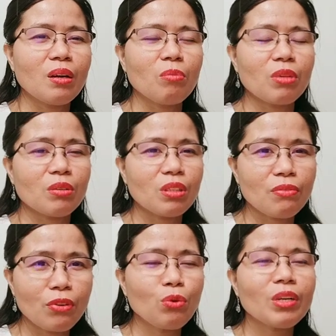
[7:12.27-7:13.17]
Because if
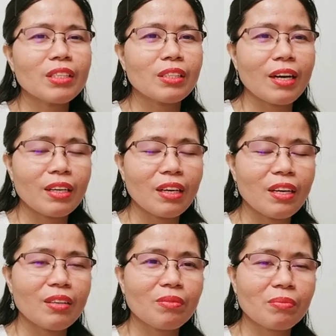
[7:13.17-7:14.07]
you will study,
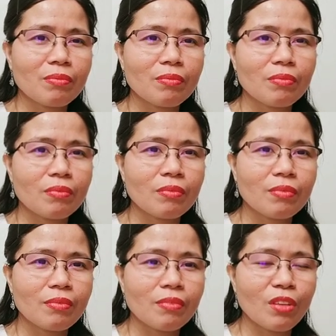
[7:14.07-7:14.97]

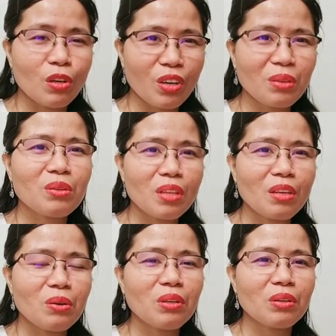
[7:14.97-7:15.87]
you can
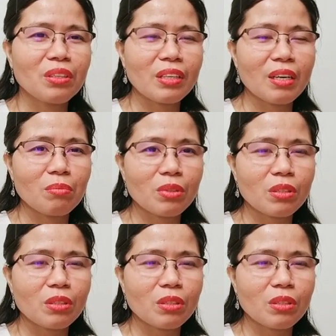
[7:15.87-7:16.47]
continue your dreams.